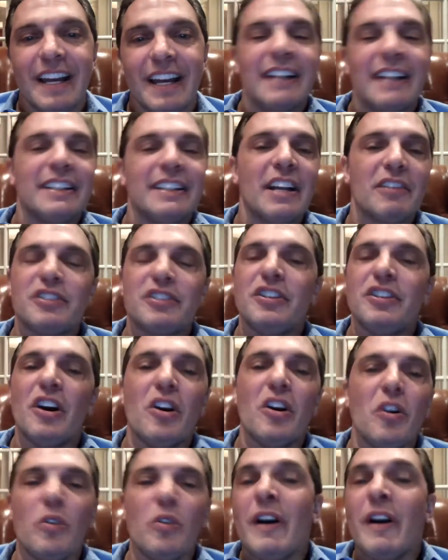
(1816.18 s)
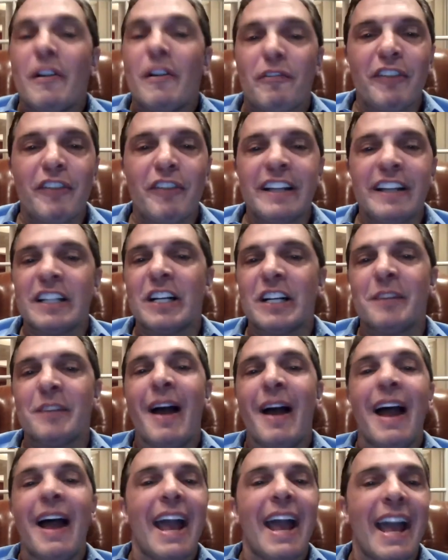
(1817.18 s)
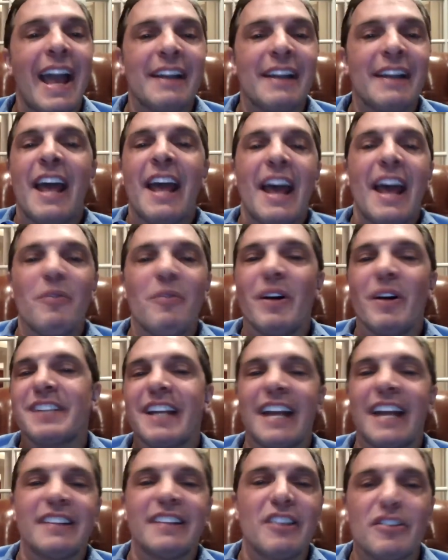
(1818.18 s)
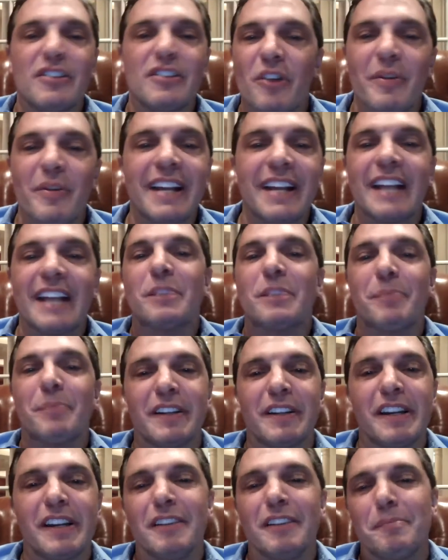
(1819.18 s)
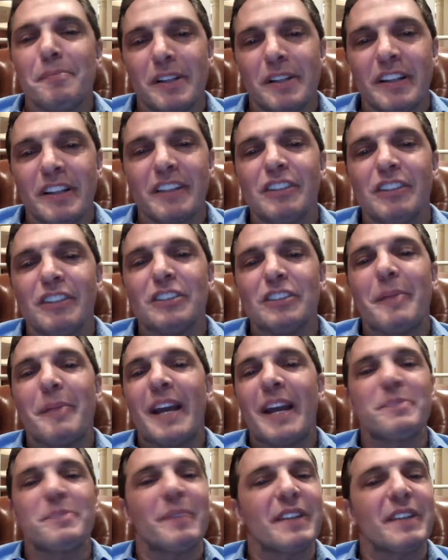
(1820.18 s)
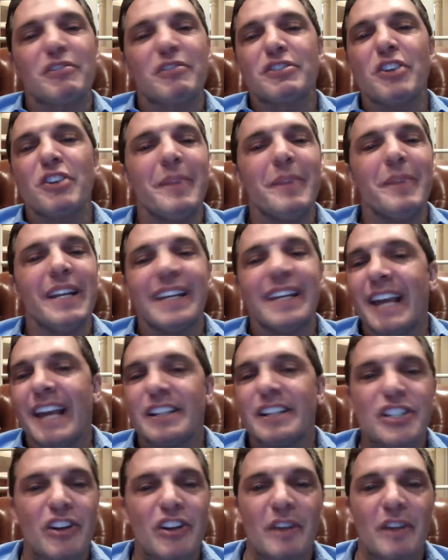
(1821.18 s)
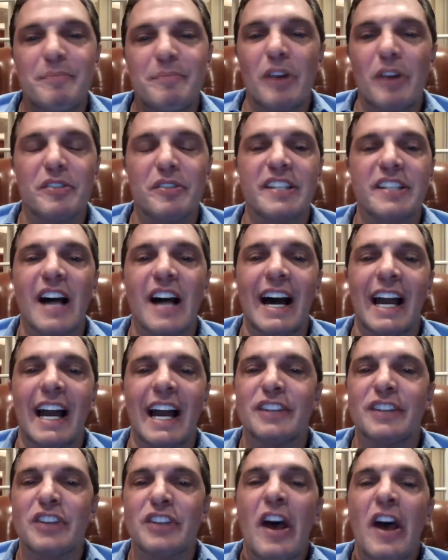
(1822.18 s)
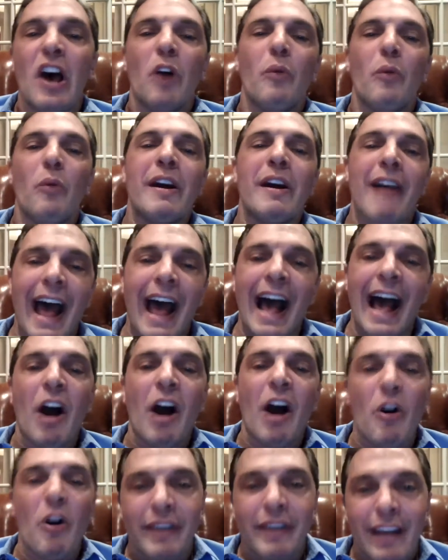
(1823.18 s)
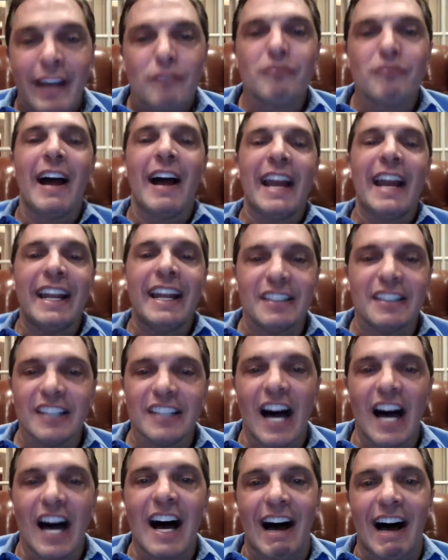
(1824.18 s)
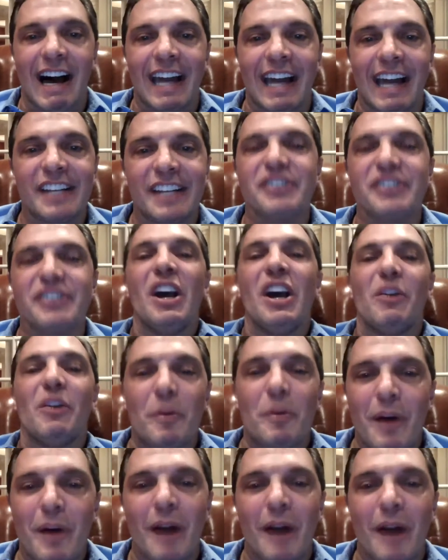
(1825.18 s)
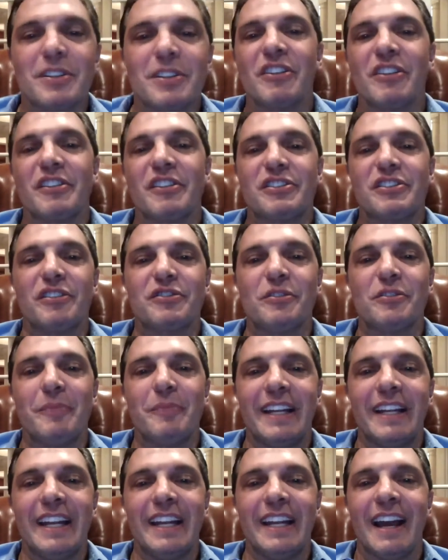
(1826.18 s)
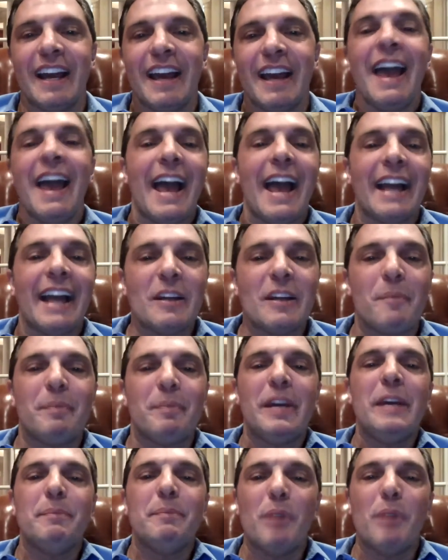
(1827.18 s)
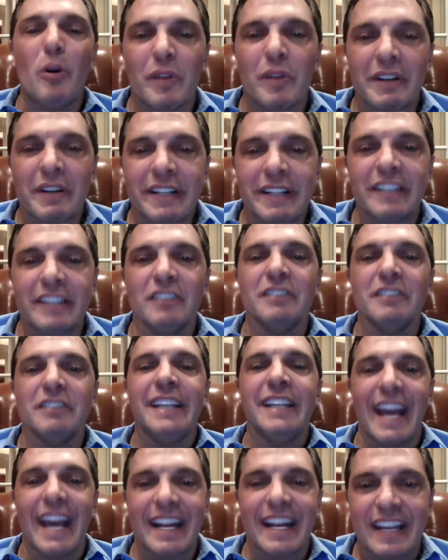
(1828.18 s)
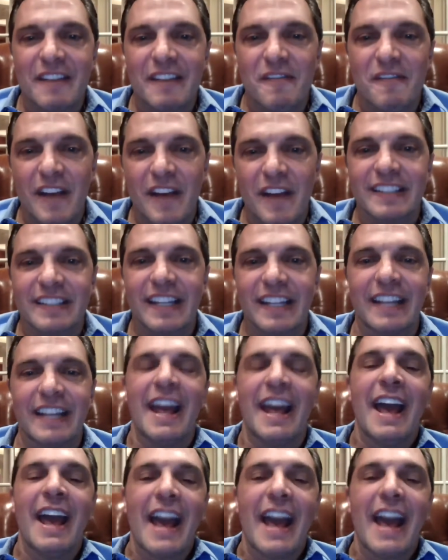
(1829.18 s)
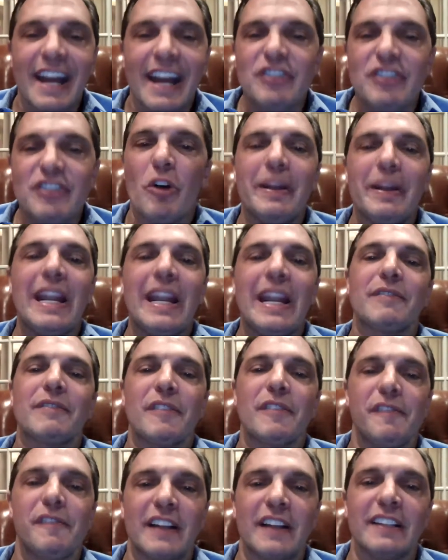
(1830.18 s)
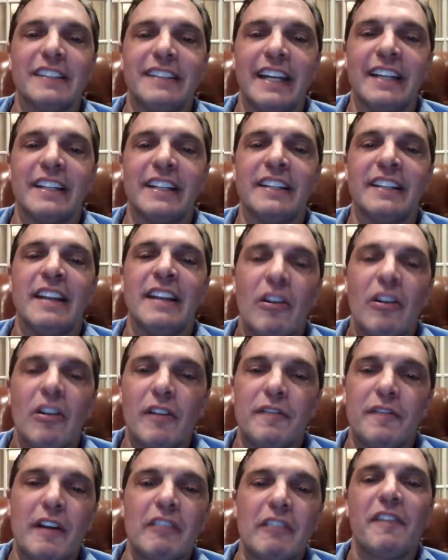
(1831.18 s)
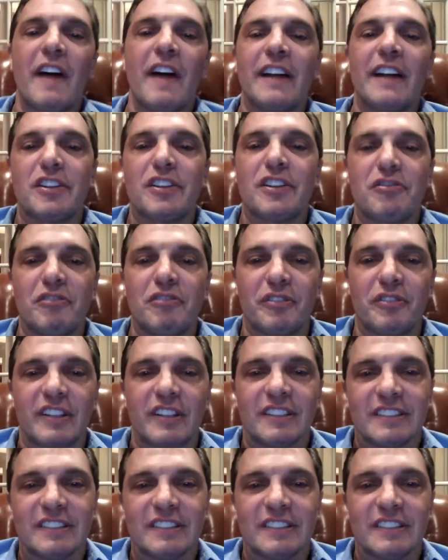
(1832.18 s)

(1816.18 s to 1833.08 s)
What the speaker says: There's no freedom. And once again, don't want to get into political debates, but there's so many cases on both sides where outright lies were published on social media and the people were guilty and convicted and nobody ever validated or verified the truth.